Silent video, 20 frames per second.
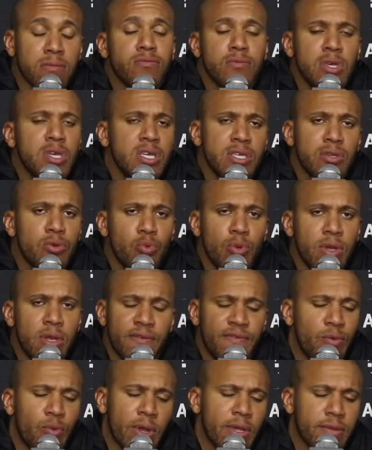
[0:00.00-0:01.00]
he is a real
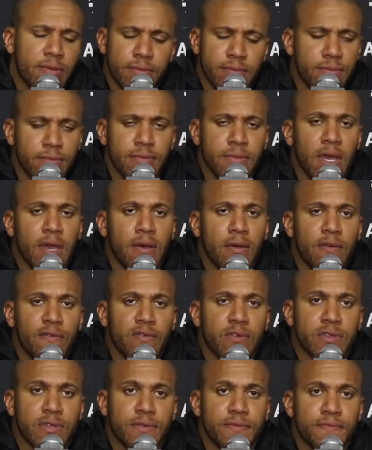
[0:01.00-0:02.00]
heavyweight. Yeah, of
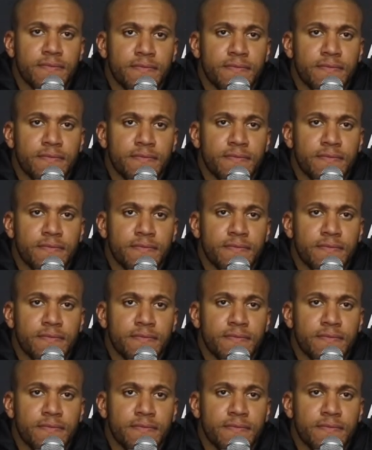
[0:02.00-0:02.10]
course.